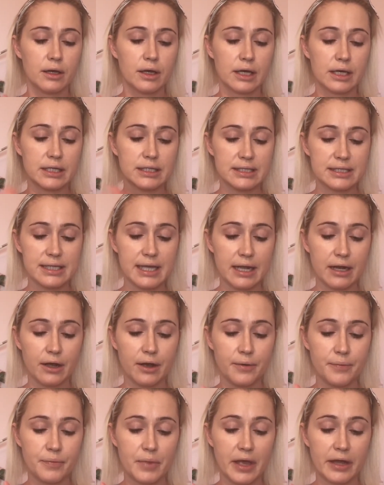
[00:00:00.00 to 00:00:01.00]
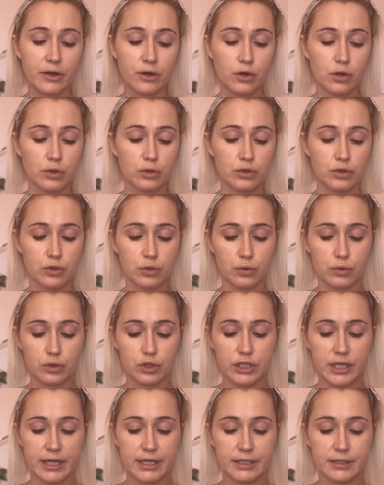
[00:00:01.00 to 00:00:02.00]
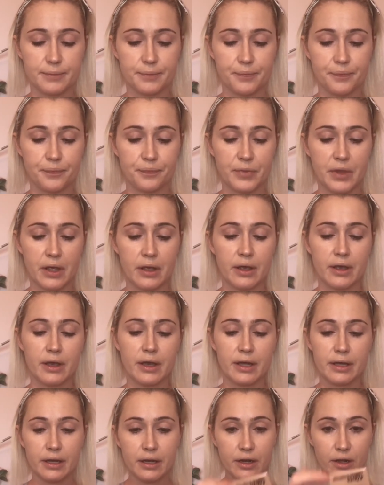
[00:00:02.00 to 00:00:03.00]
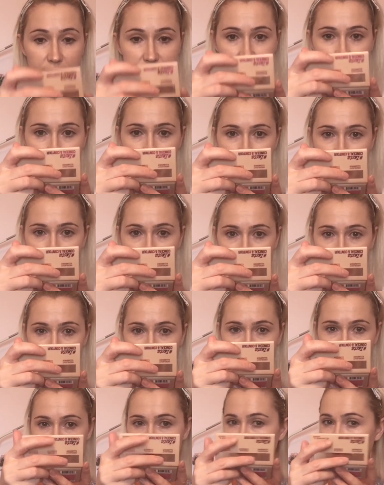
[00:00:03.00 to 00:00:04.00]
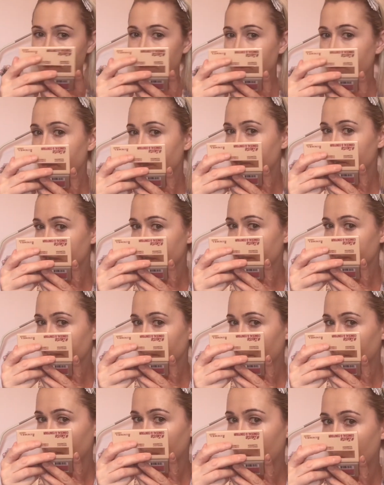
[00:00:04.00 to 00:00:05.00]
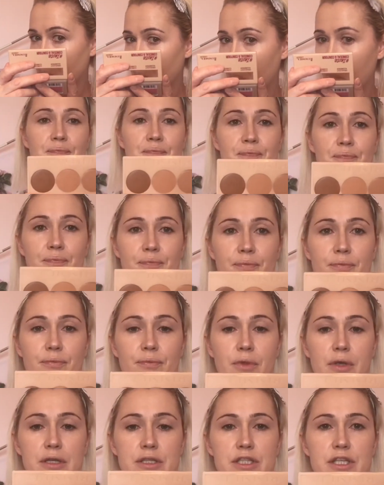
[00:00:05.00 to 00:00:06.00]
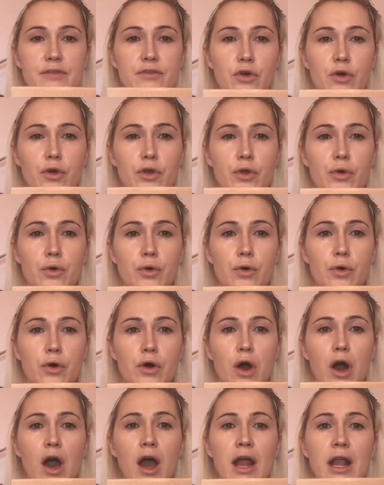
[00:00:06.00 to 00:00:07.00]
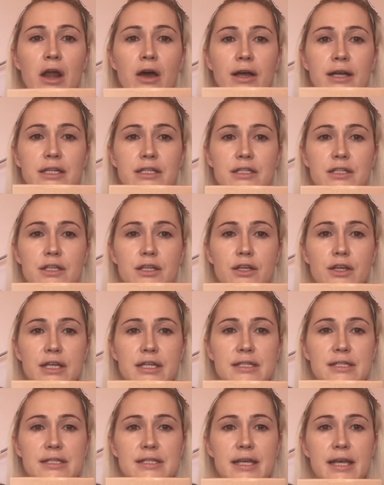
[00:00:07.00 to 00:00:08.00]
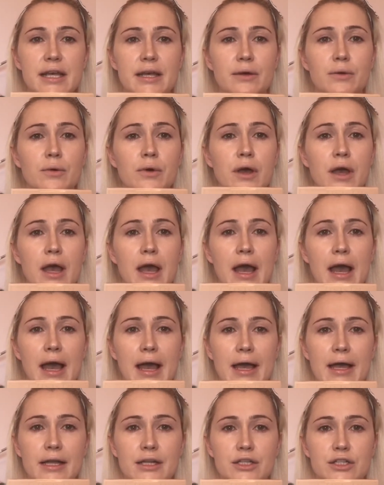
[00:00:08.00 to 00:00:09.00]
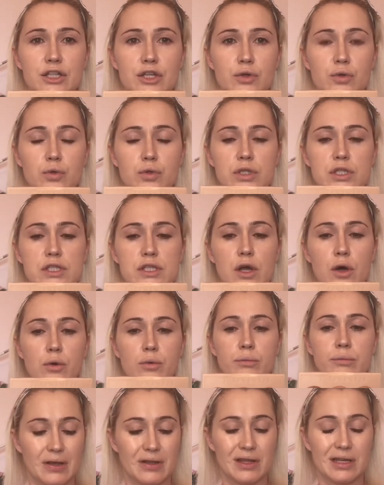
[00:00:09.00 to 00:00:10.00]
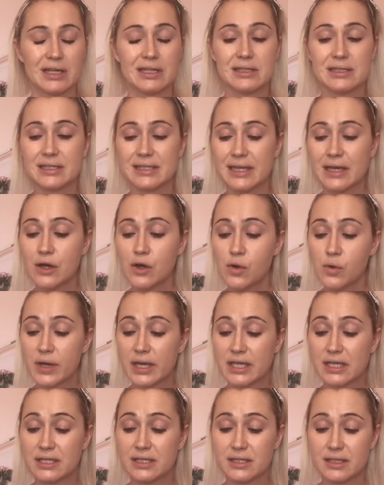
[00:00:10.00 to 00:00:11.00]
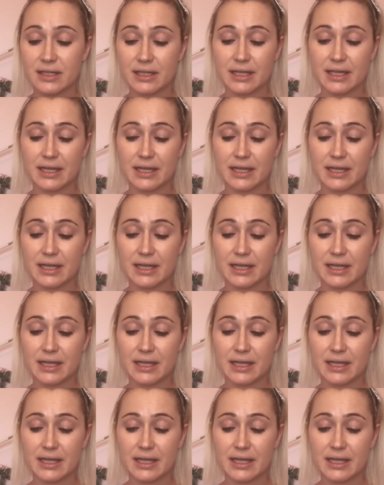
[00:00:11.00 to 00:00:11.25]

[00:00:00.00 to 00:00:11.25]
a concealer, and a contour shade. A nice little mirror. That's really good, actually. So you've got your highlight, your conceal, and your sculpt. The conceal is